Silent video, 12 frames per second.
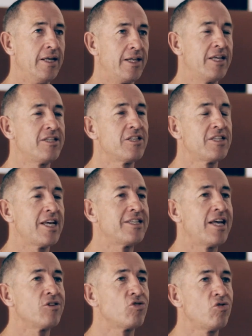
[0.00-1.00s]
let's just test
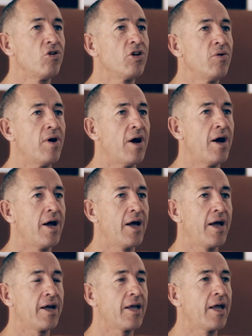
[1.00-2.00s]
how strong you are.
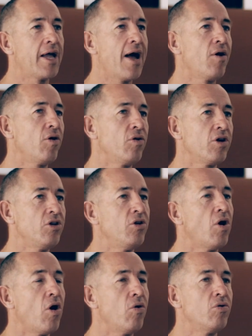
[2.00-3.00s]
How long can
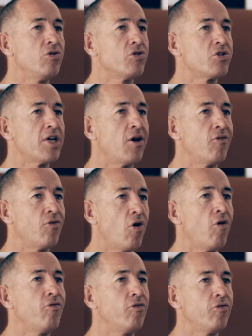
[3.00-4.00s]
you hold yourself
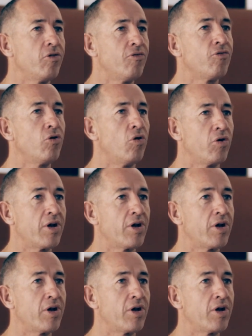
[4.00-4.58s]
off of the floor?